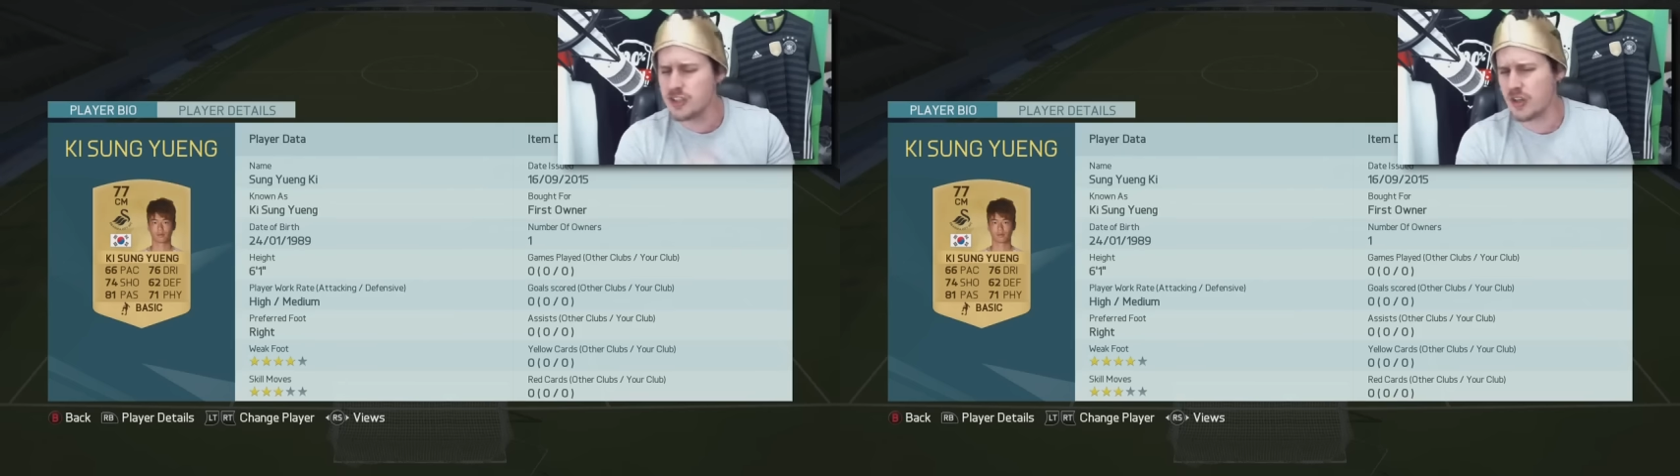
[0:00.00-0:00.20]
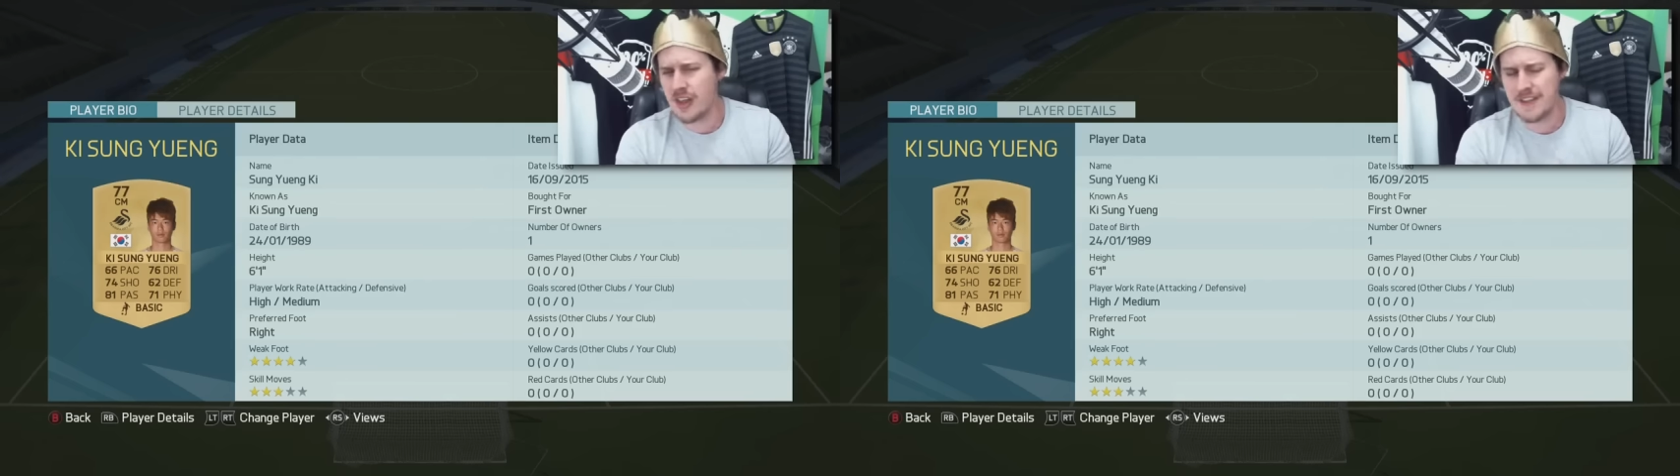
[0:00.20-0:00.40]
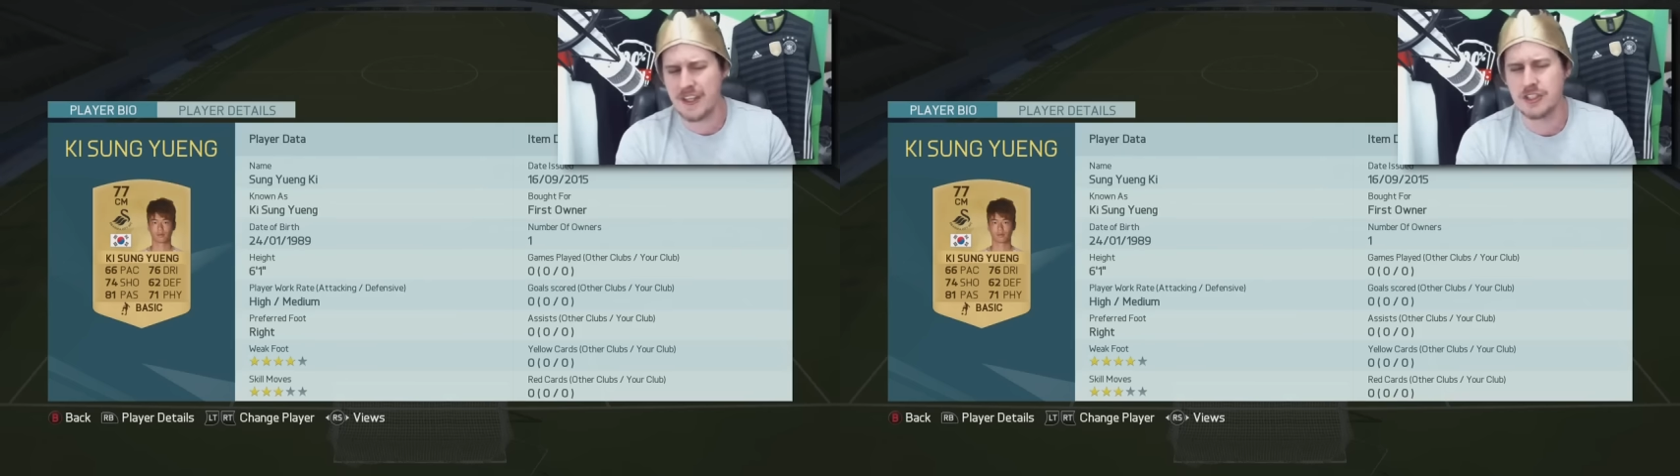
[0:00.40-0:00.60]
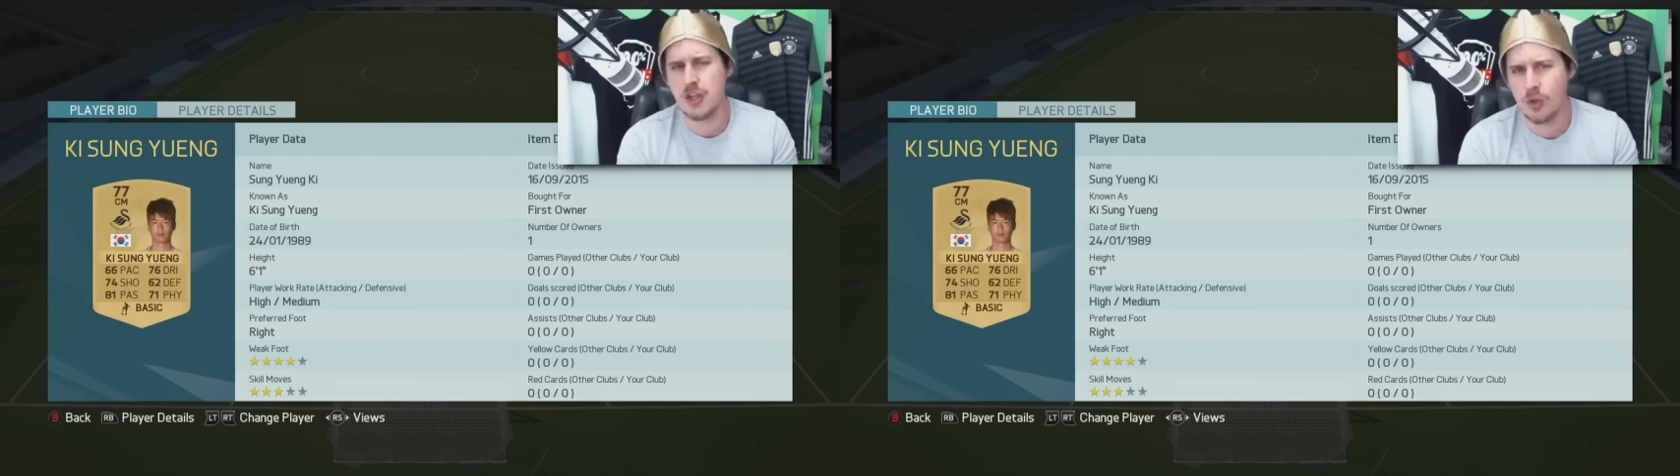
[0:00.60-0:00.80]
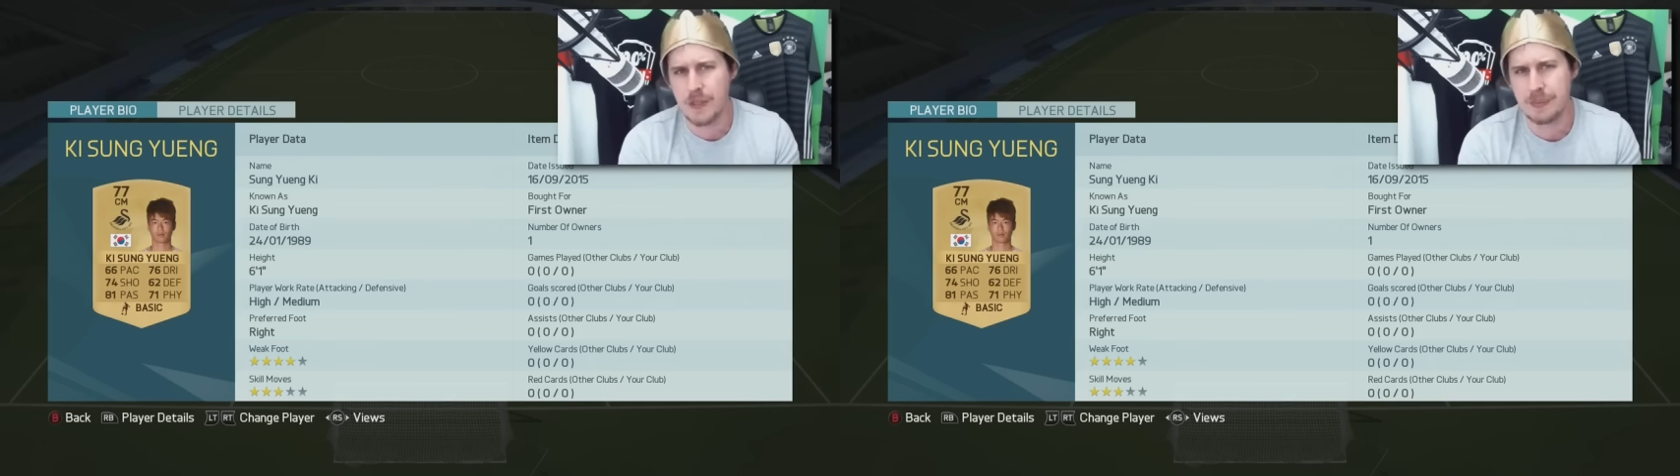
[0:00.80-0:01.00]
Özil I think
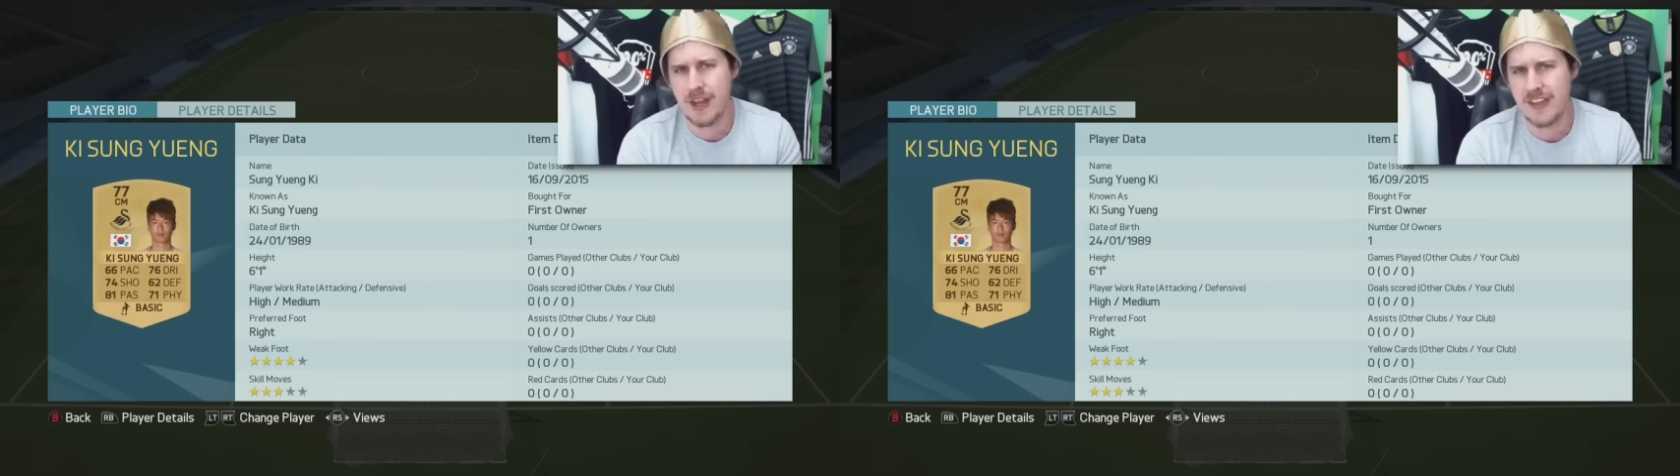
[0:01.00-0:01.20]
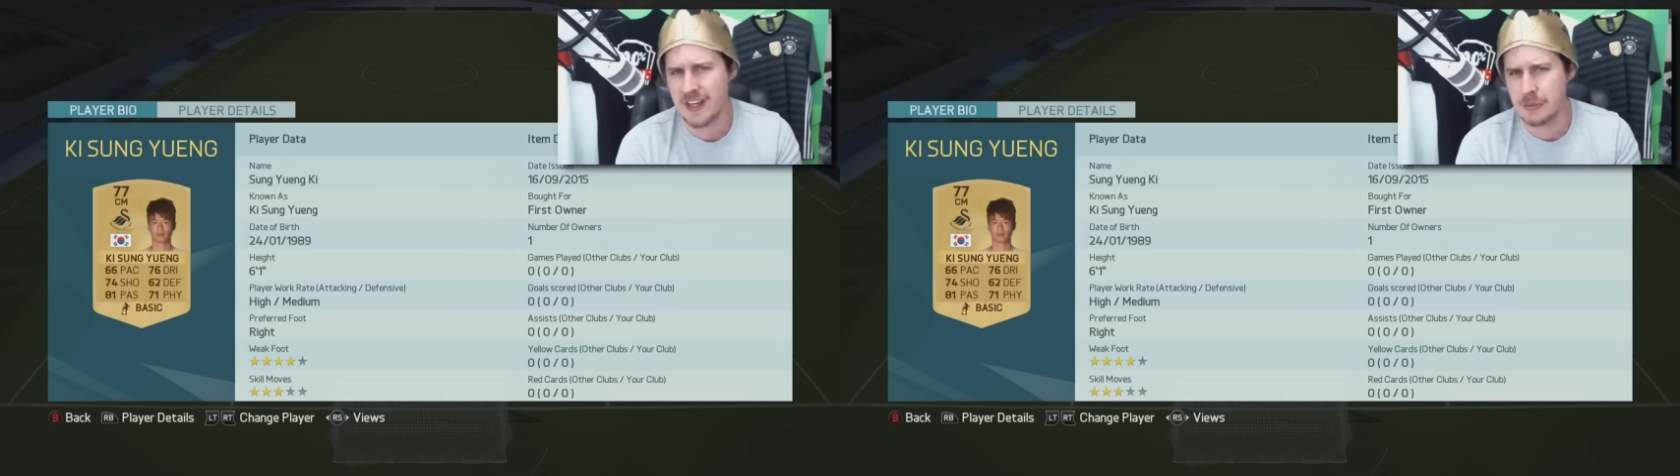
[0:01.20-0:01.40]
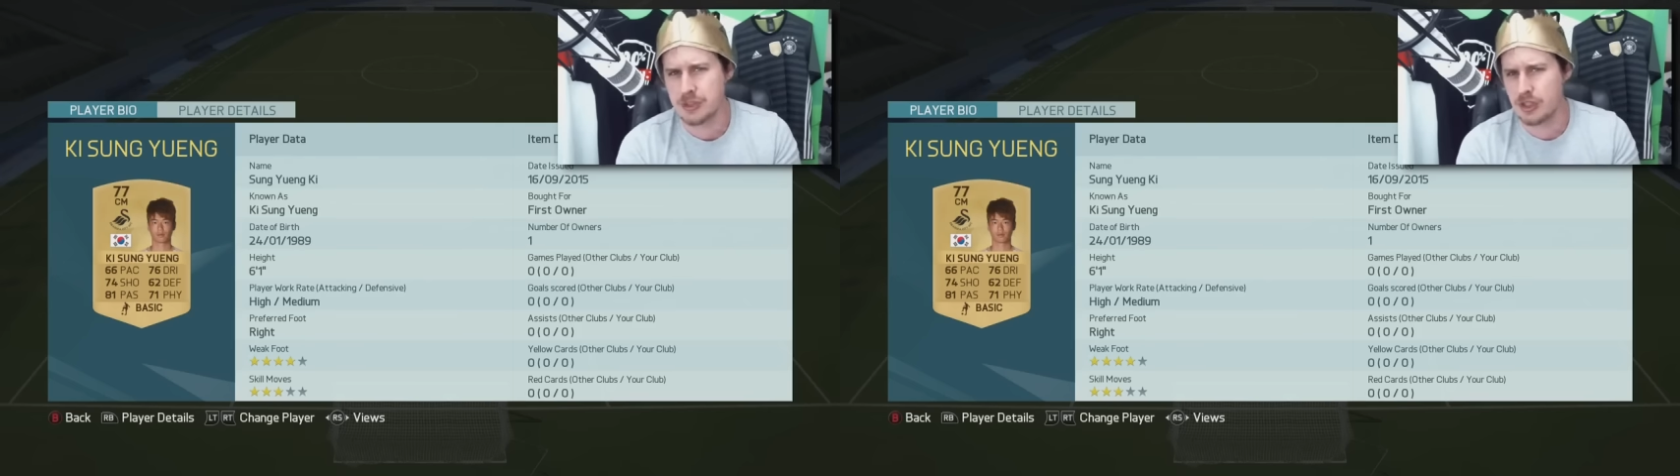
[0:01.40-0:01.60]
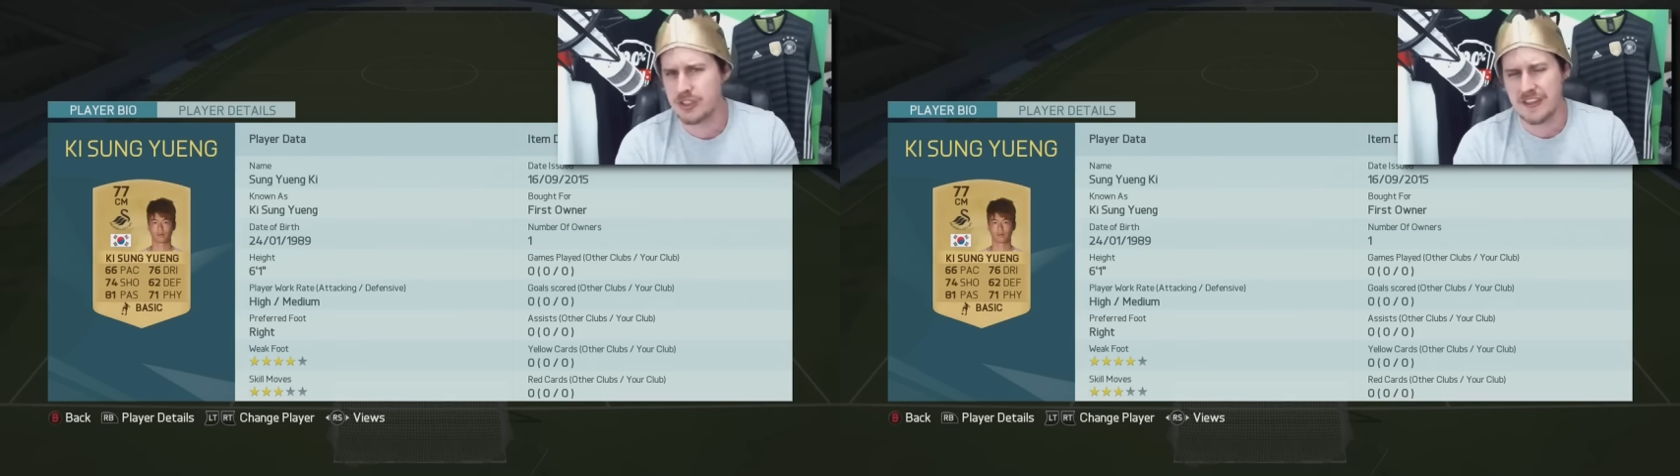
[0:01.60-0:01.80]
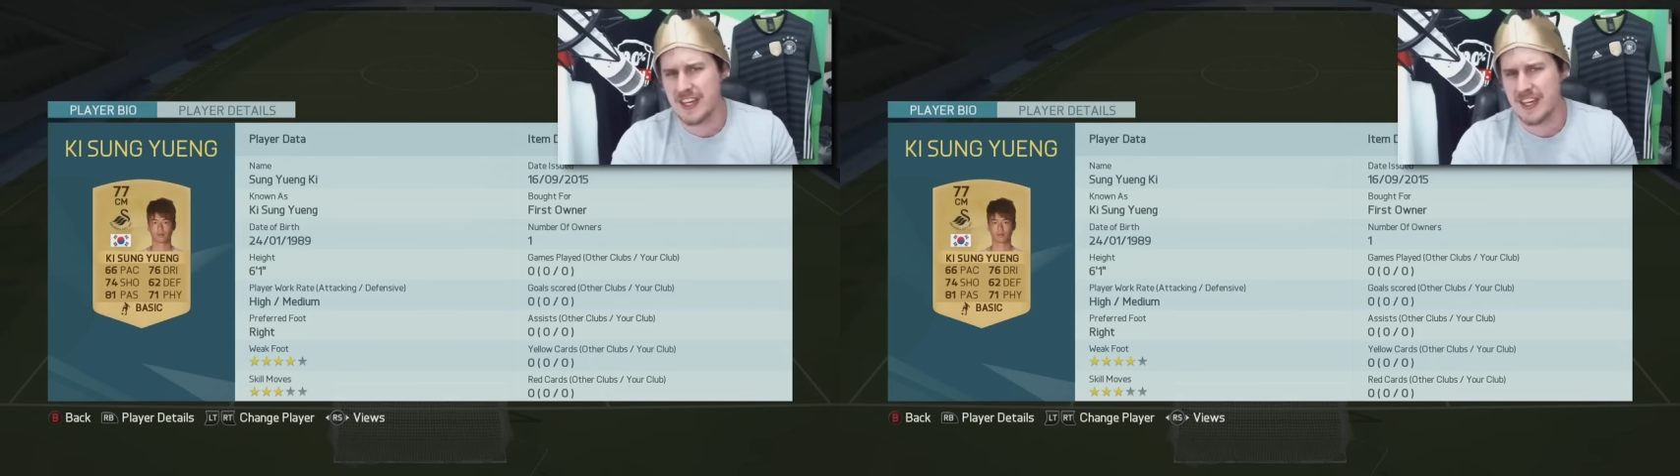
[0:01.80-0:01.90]
is the only player that comes close.